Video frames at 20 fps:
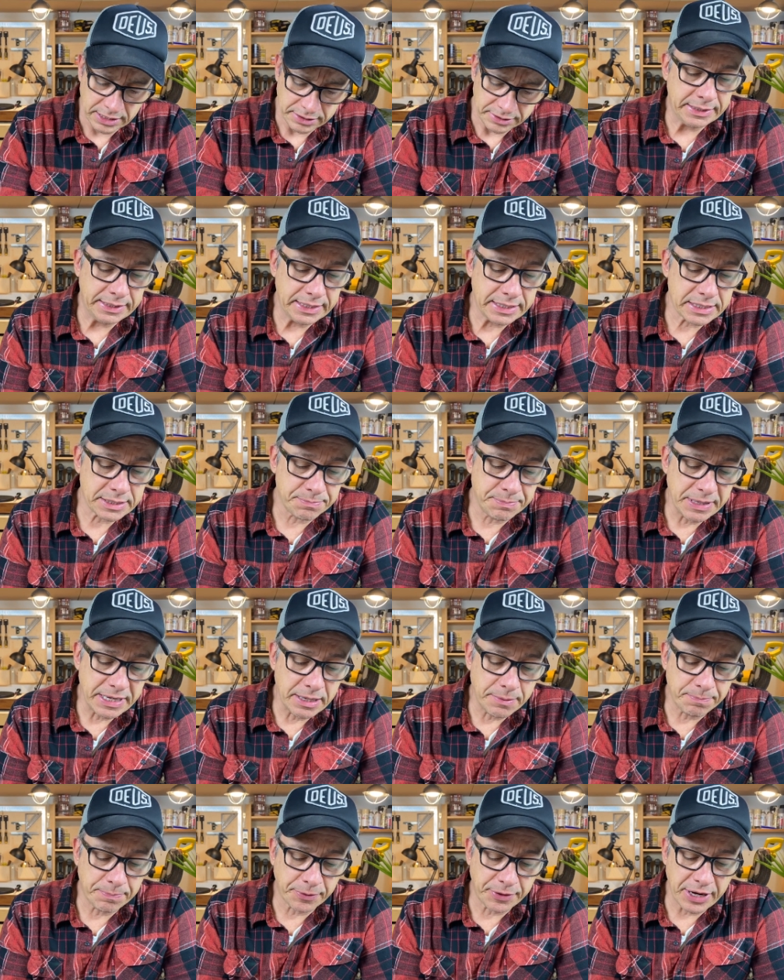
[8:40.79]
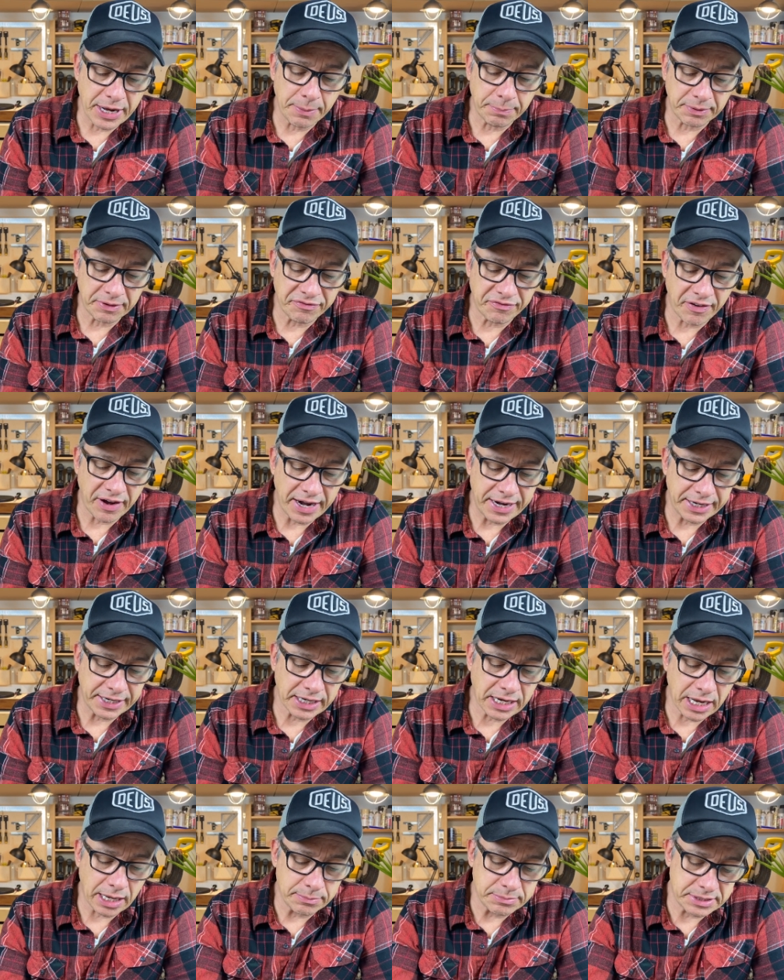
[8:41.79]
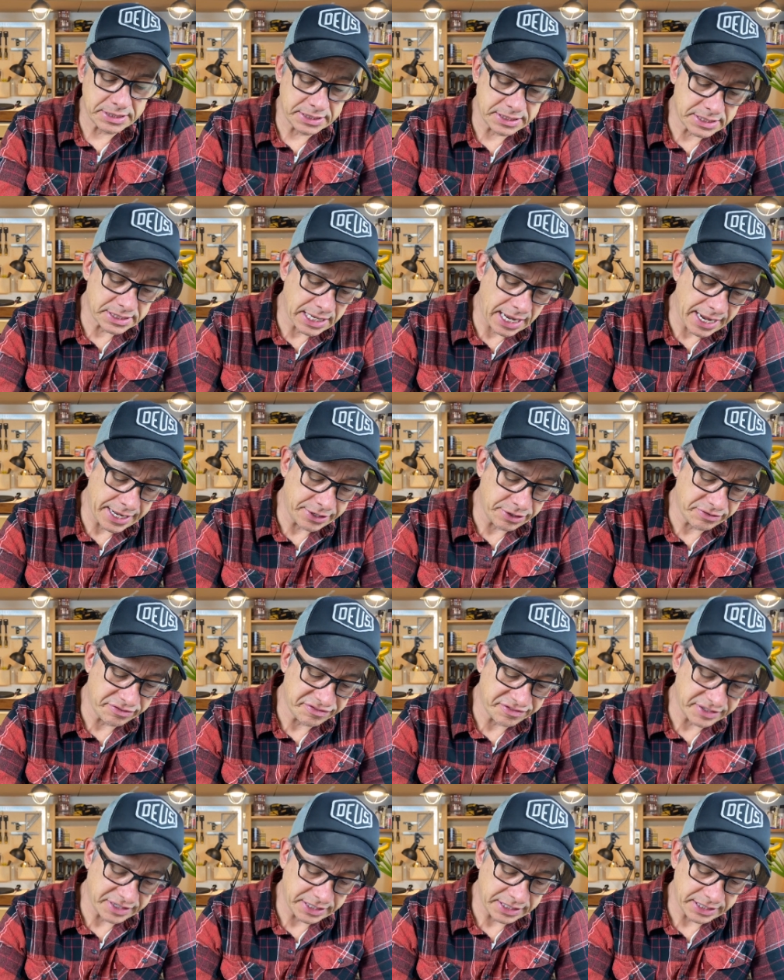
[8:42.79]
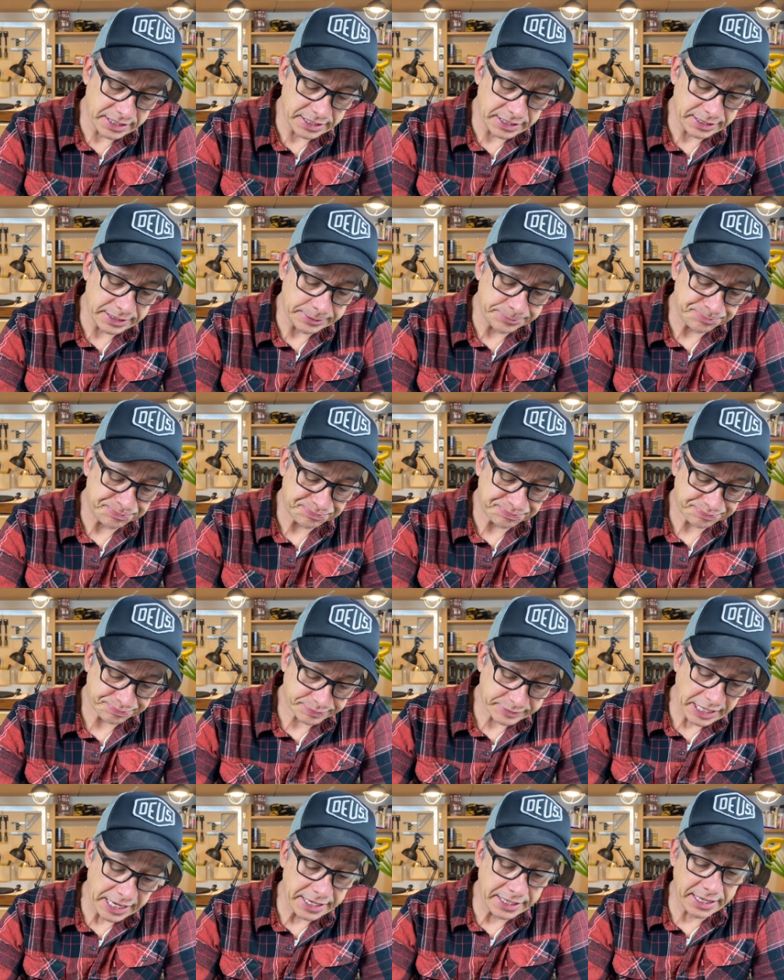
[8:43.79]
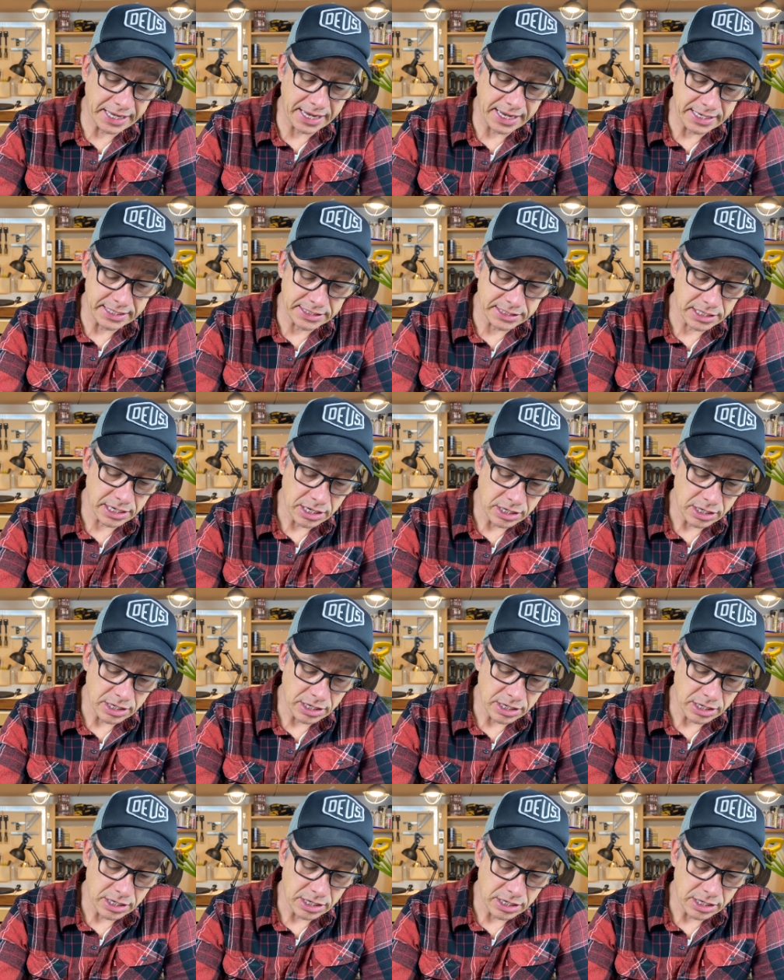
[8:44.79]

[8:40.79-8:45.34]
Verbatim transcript: this mini preamplifier comes inside of uh, a case